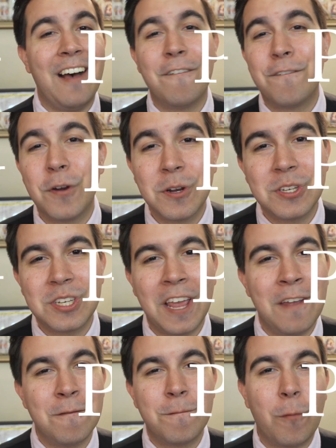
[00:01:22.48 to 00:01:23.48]
First
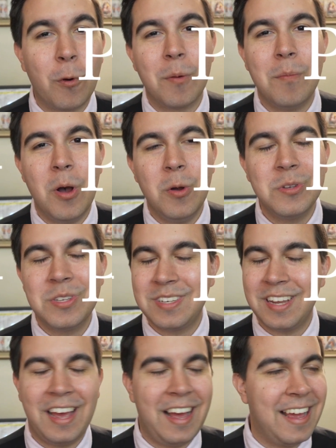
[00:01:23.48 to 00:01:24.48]
and
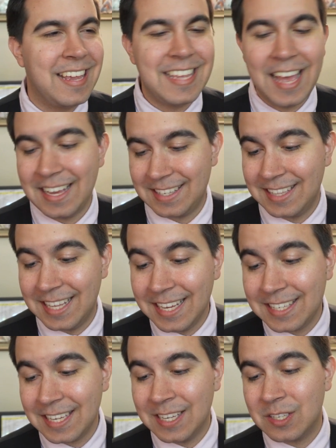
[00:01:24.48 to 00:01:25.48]
foremost, yes,
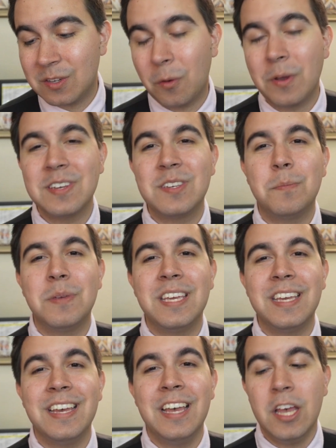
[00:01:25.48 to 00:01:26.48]
this is going to
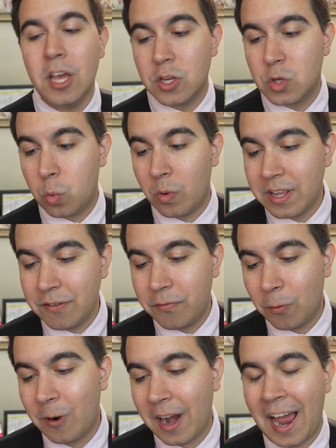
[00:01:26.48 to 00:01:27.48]
be
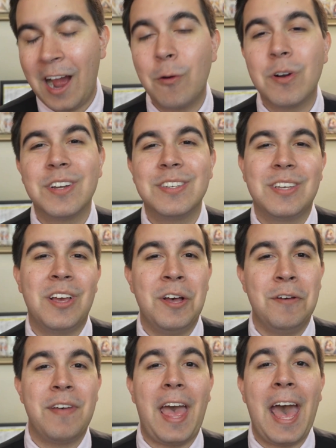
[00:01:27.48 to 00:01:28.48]
24 hours
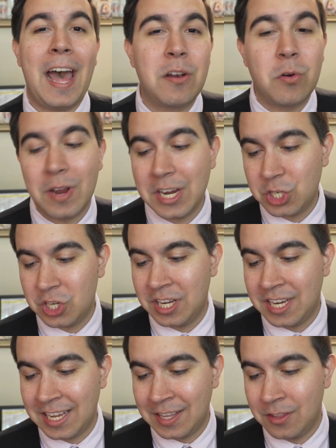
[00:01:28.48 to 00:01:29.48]
of
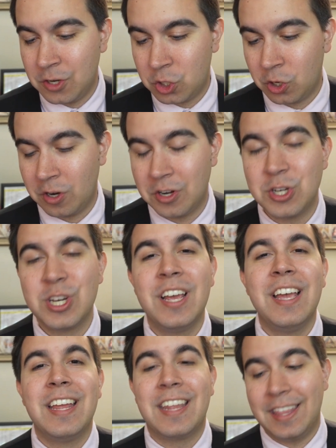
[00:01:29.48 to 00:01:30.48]
adoration in the church.
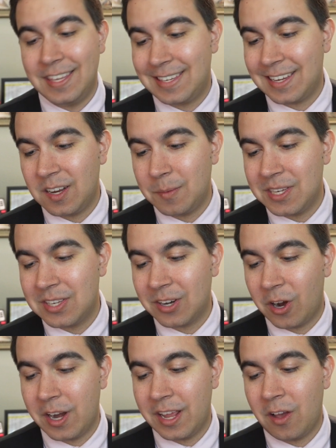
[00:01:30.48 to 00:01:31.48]
Now, this is going to be
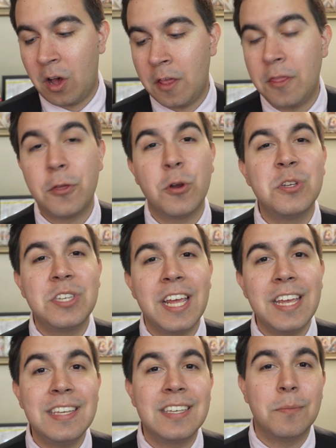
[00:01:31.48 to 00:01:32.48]
starting on
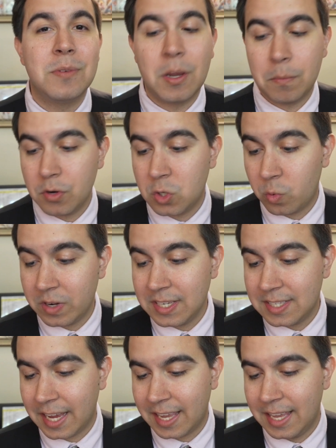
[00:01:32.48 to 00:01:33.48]
Thursday, September
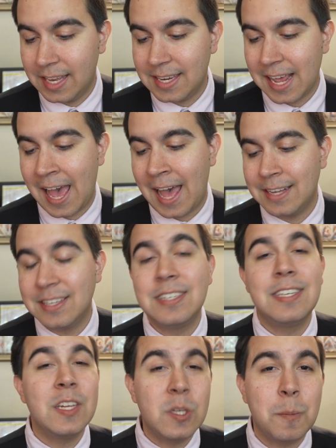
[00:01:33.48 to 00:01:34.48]
22nd at
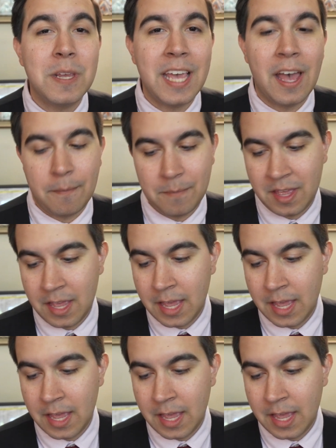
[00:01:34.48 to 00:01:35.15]
6 p.m.